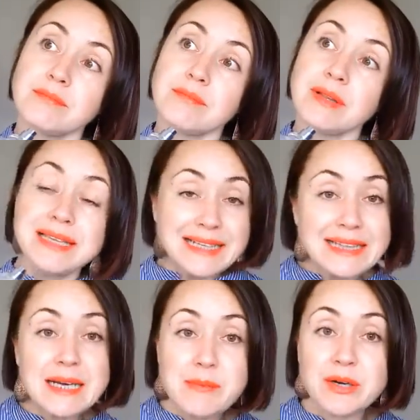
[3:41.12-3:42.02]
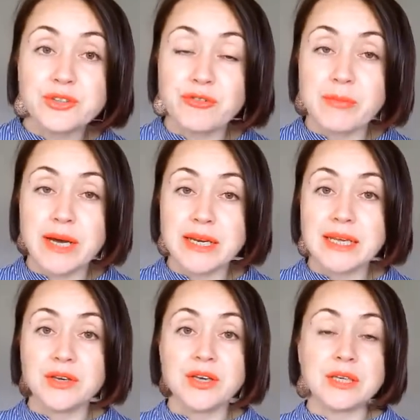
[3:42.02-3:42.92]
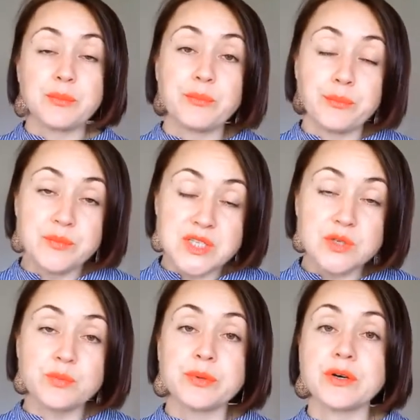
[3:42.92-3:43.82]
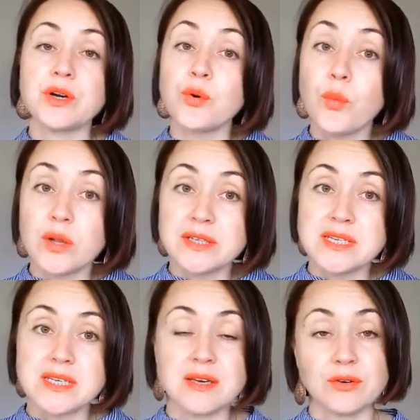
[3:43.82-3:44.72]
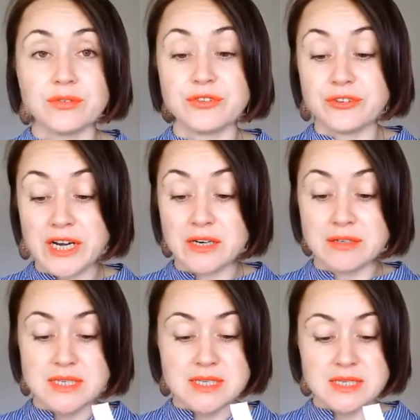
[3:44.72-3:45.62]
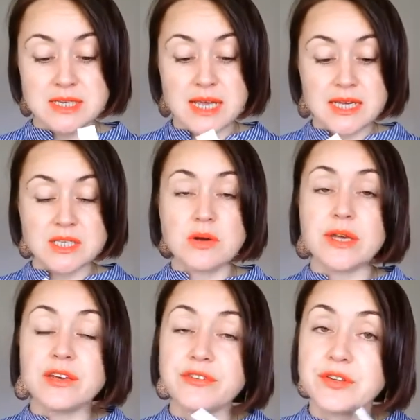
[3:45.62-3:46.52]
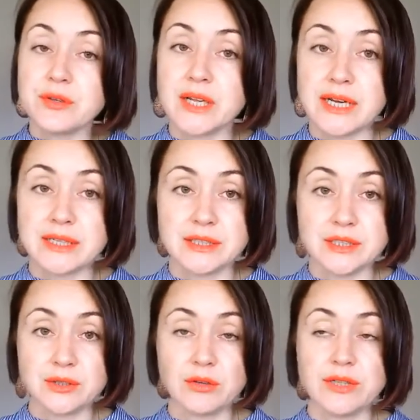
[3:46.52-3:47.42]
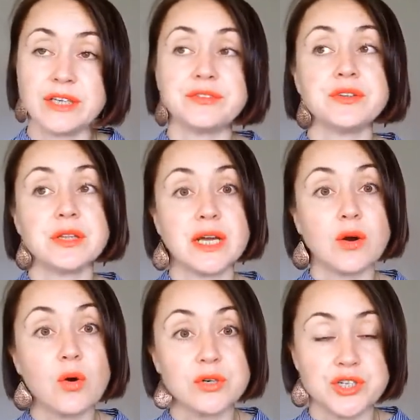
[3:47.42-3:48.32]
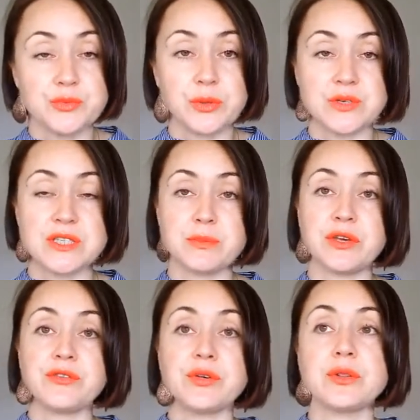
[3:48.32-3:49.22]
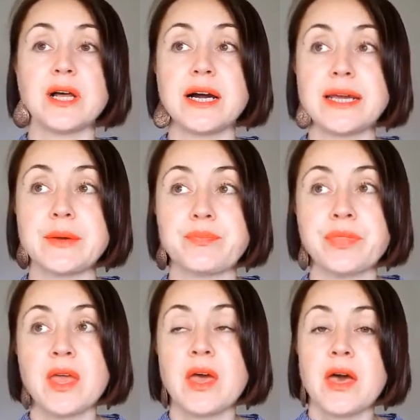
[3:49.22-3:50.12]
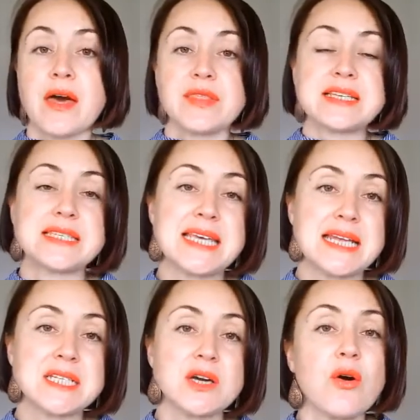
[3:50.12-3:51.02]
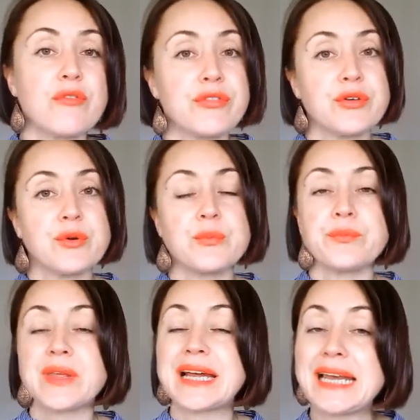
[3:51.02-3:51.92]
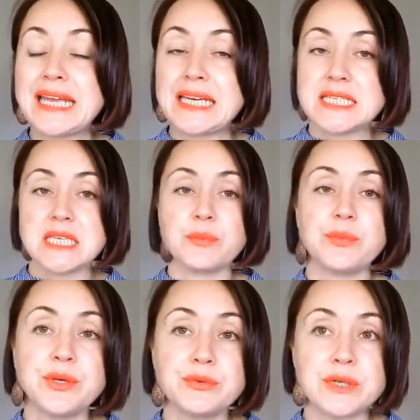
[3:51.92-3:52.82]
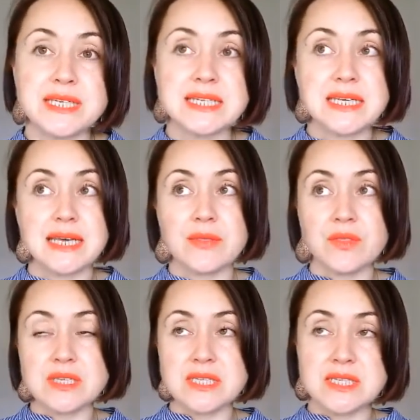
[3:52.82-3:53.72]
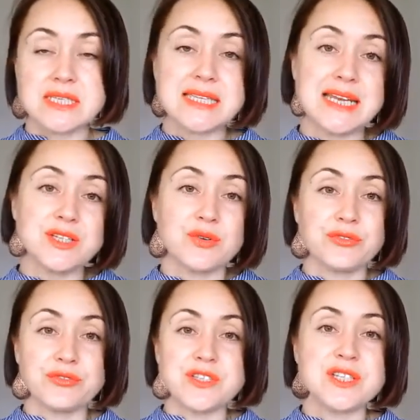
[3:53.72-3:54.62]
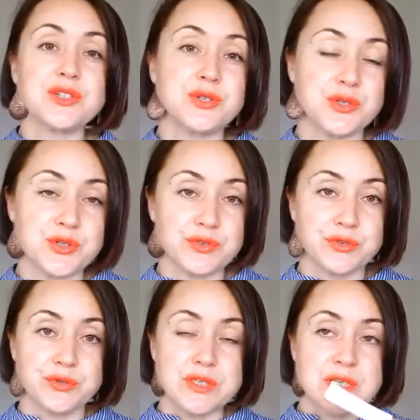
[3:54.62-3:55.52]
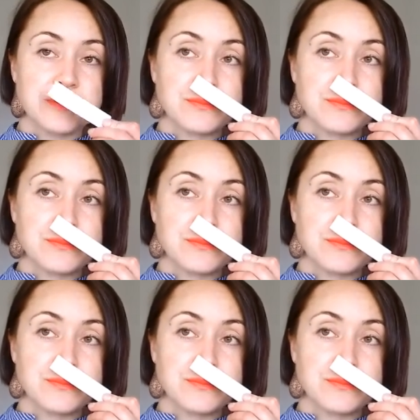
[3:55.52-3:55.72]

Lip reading: little amount of money, you get super quality of a fragrance. So if you like neroli, if you like orange blossom, if you like the scent of the cleanness and purity, and the scent of citrus fruits,